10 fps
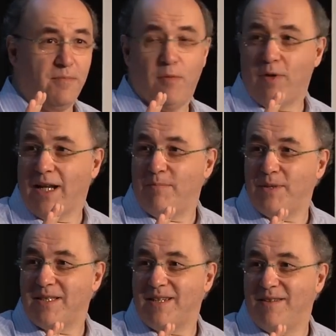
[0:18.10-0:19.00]
than a little
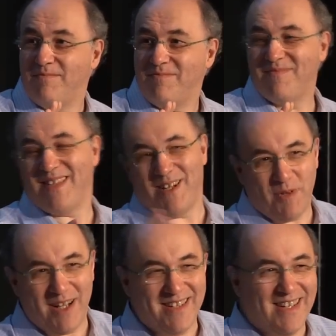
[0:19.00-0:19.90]
alarming. Now. Yeah,
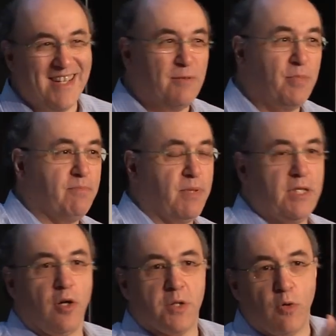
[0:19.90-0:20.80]
right. but
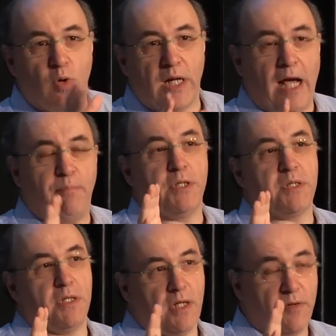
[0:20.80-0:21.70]
you know, so what
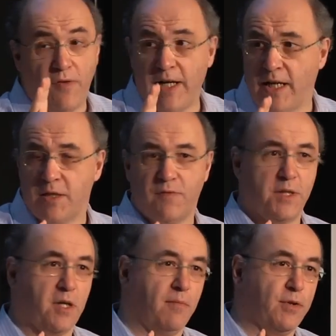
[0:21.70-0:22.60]
happens in finance, for
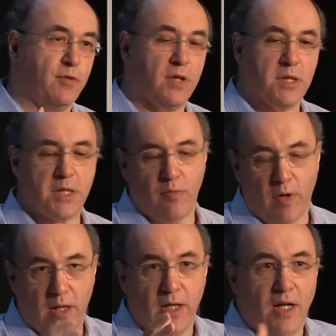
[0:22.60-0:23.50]
example, you can say,
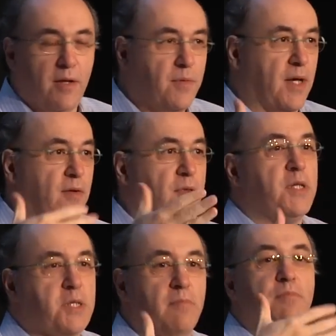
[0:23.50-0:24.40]
well, there are
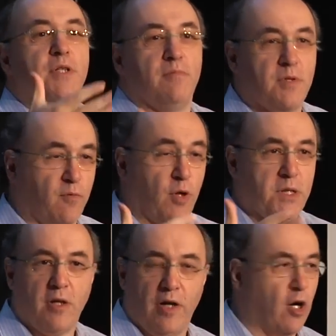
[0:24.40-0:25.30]
these symptoms of what's
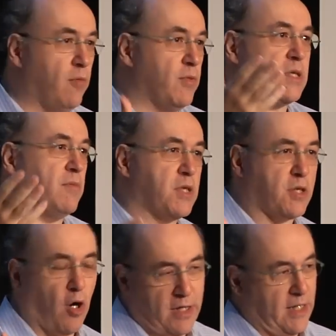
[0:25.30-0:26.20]
going on with some
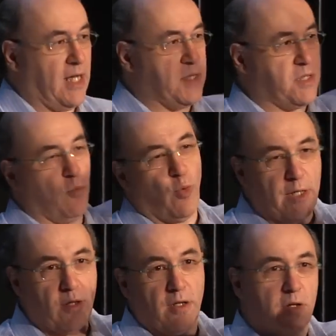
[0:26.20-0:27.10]
stock. It has some
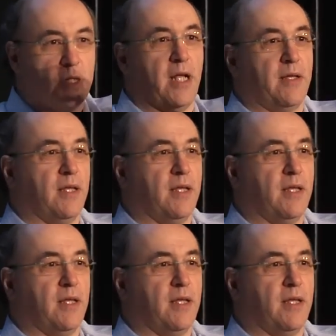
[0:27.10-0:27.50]
wiggle that looks like